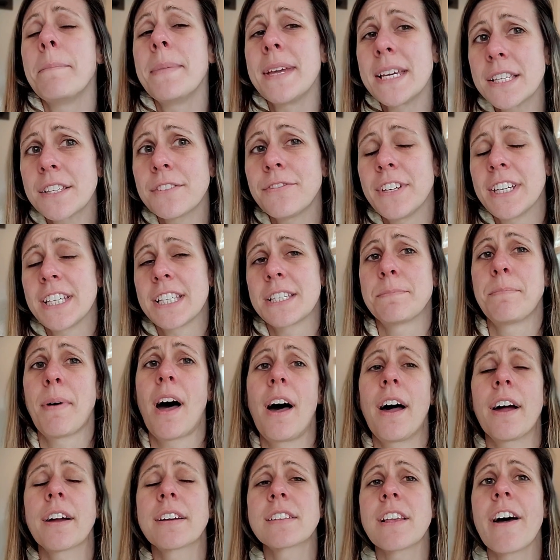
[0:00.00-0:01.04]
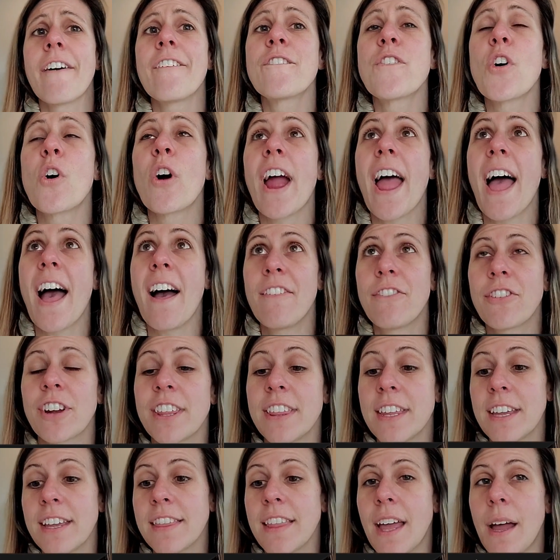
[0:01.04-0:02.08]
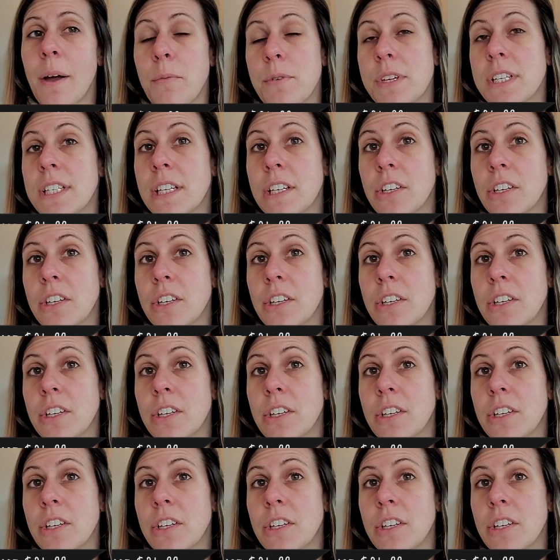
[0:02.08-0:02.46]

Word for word: Misfits box, for everything that was